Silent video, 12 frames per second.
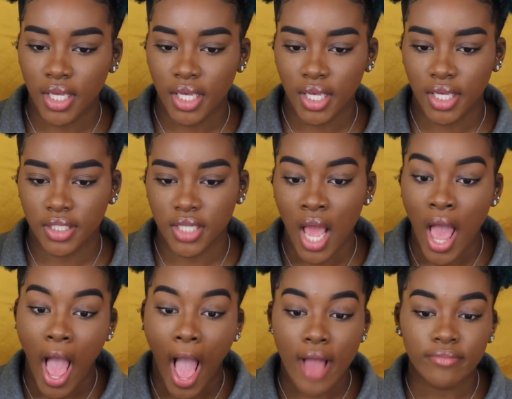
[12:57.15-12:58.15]
And
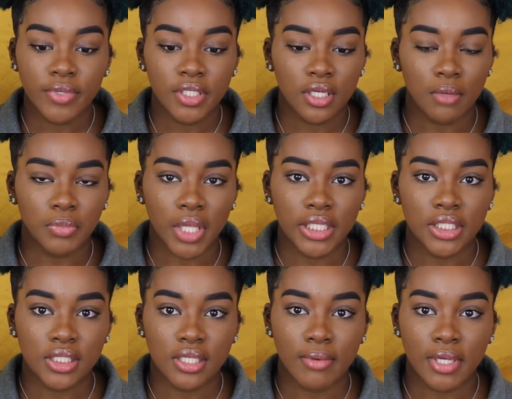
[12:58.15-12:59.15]
I've been
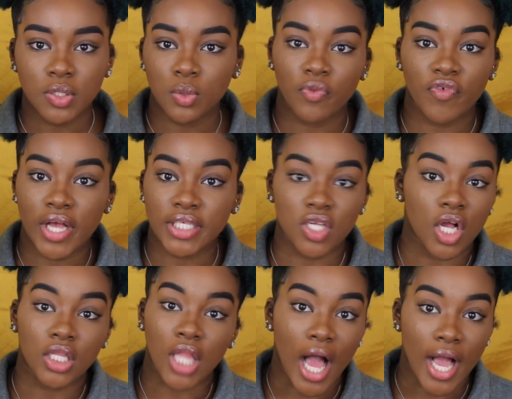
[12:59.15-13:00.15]
complaining to my supervisor
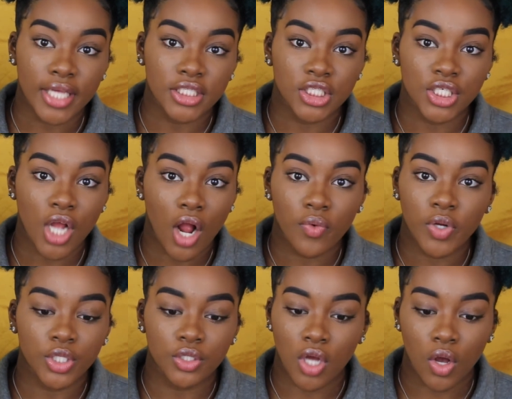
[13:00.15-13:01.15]
a lot. She
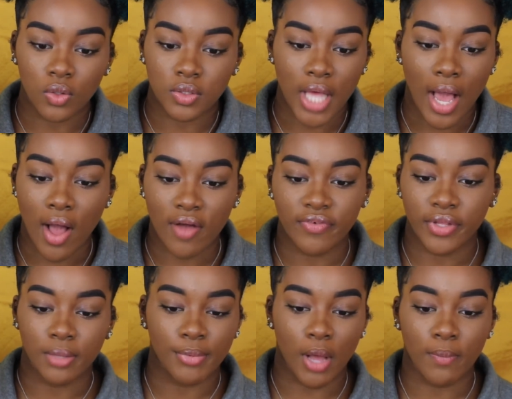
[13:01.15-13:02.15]
already knows how I
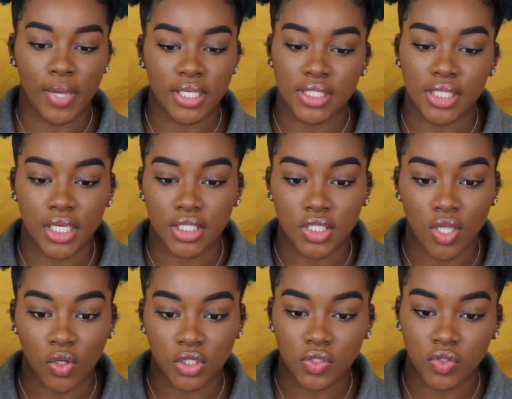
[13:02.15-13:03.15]
feel about my skin.
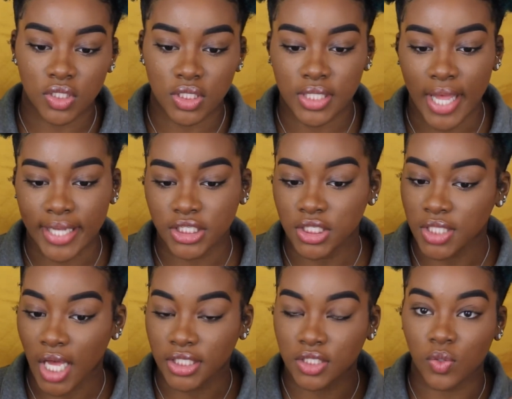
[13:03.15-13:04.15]
So she was just like, she
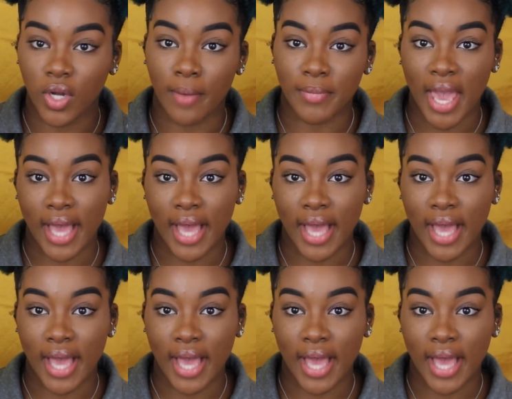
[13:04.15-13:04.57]
thought she would come and